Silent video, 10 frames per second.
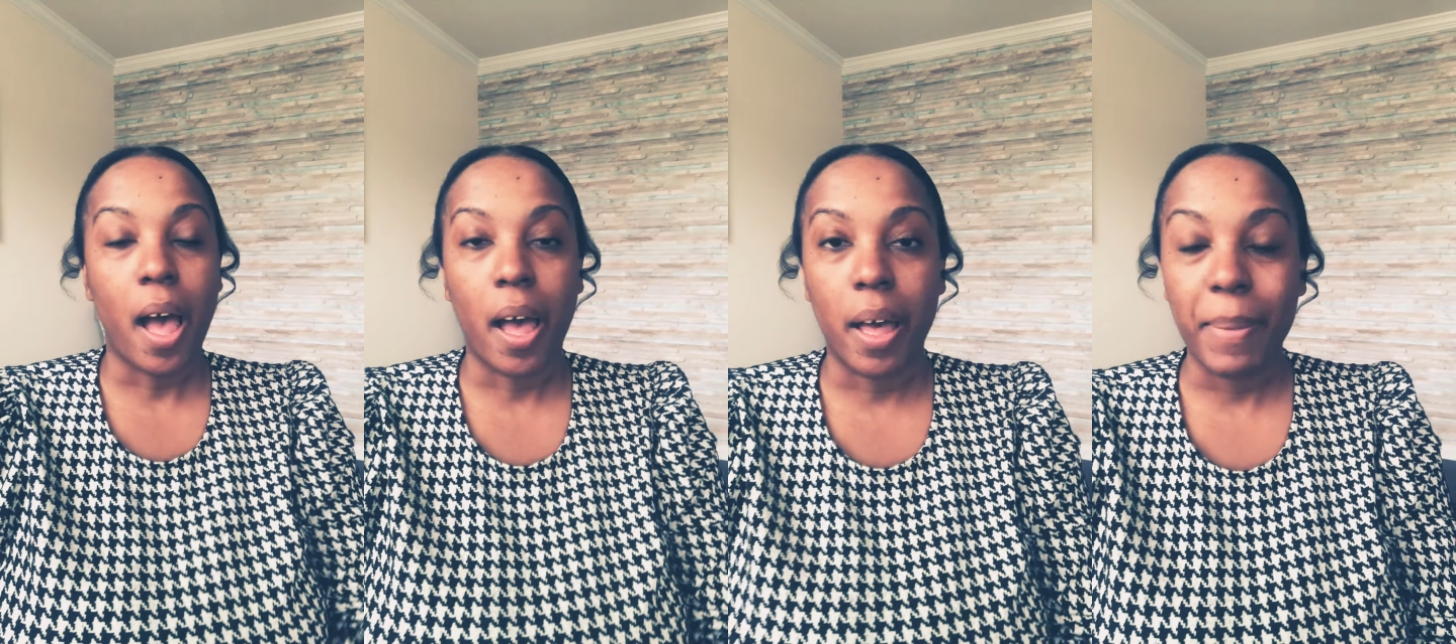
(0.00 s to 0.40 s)

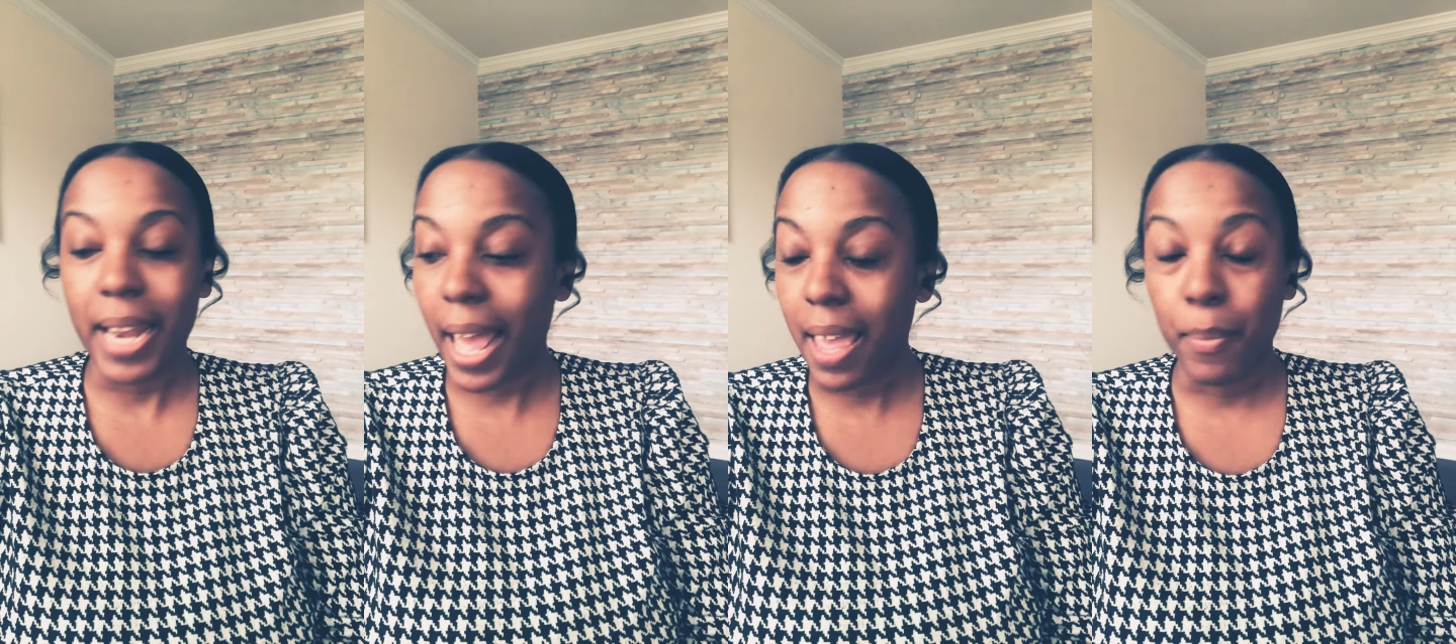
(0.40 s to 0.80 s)

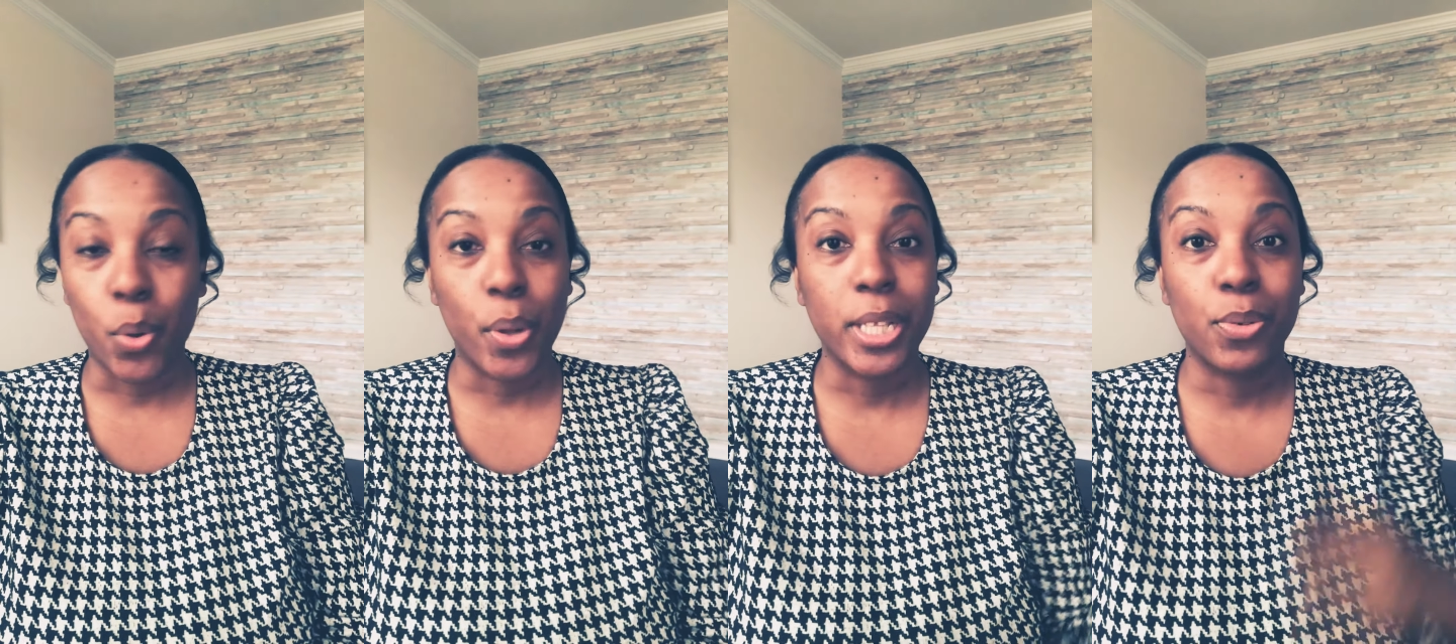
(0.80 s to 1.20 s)
and I am
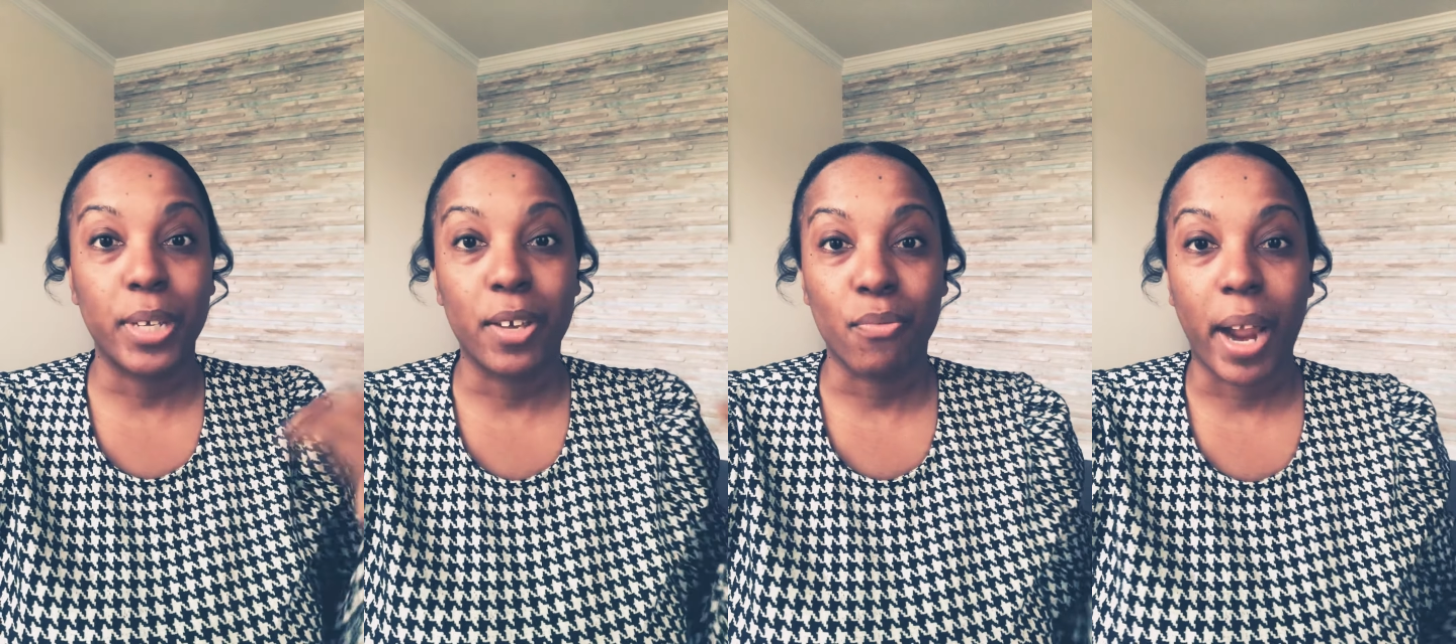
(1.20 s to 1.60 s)
going to
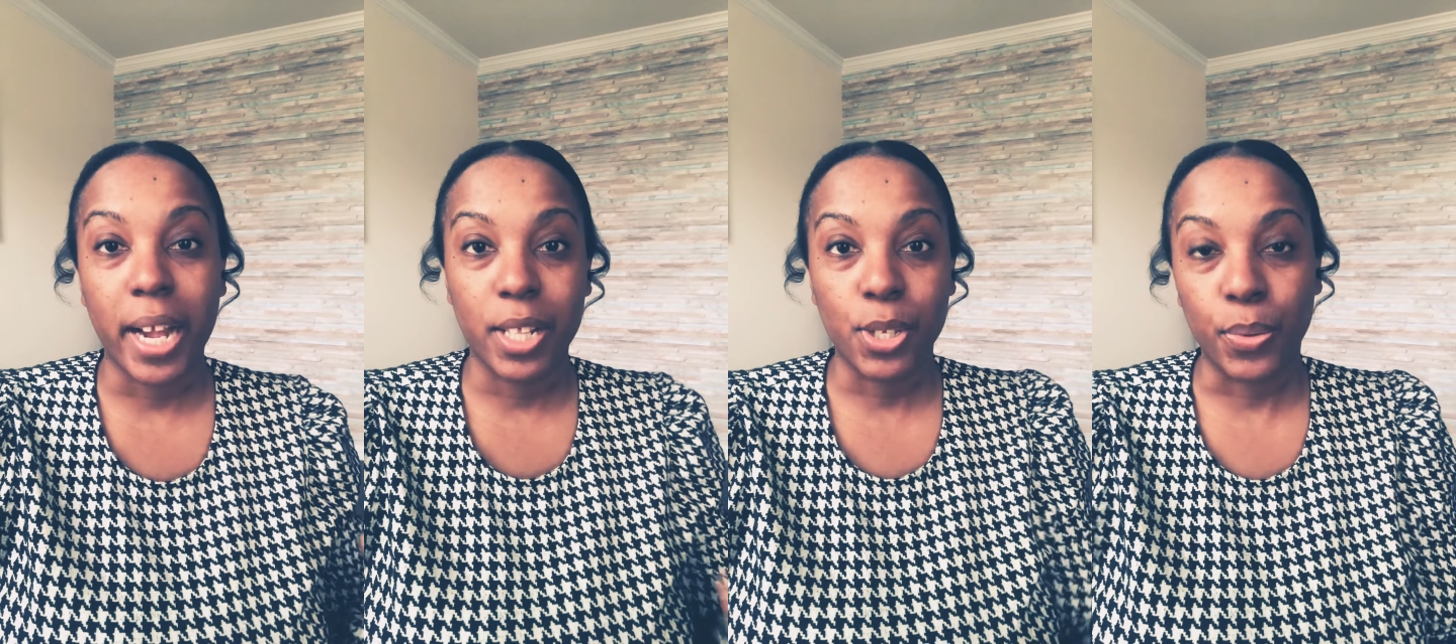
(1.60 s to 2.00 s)
get
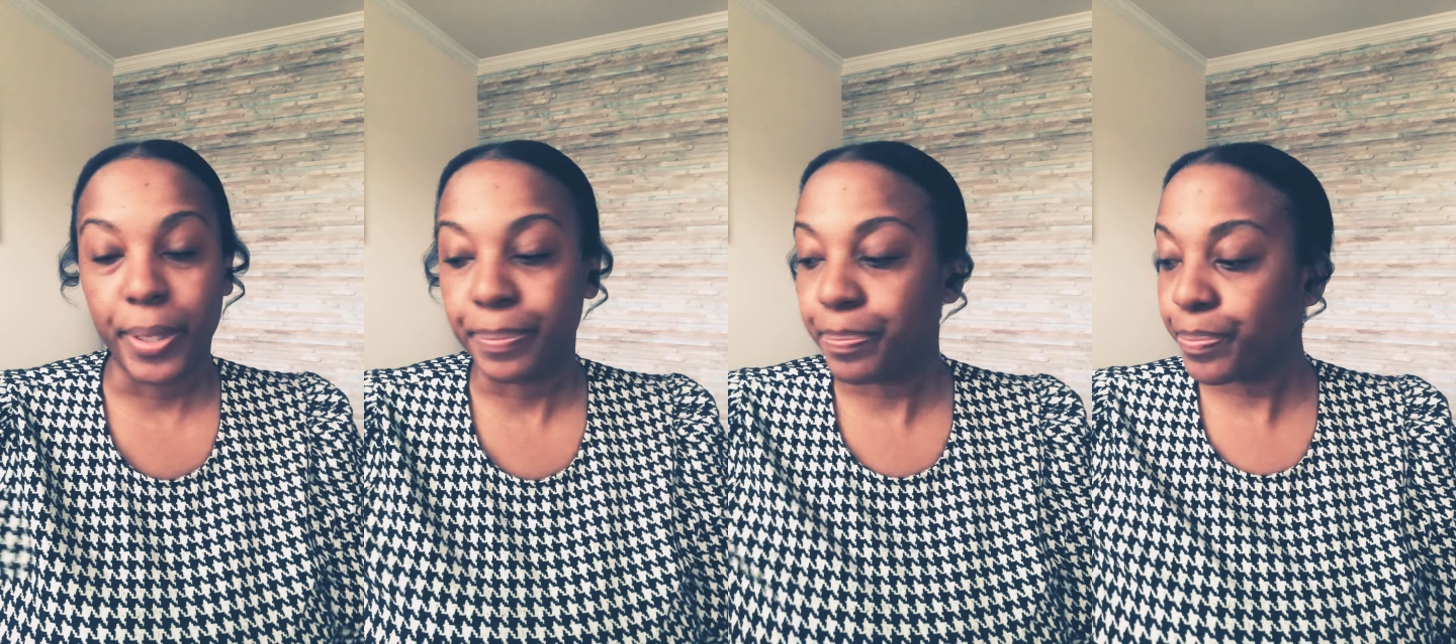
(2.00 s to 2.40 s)
right into it.